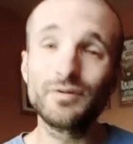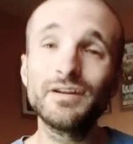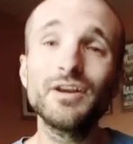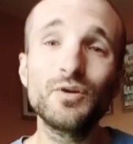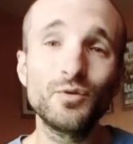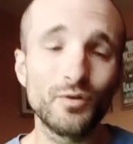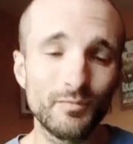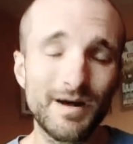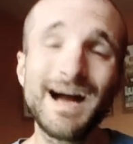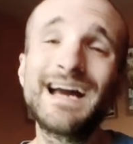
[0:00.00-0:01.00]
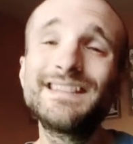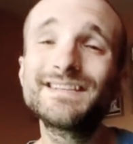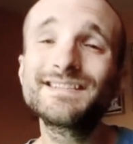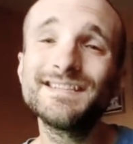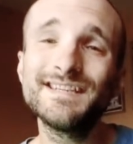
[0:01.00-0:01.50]
really cool behind
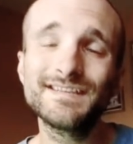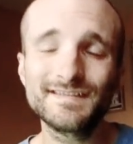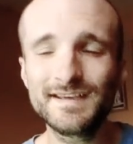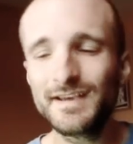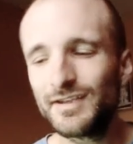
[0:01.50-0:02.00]
the scenes.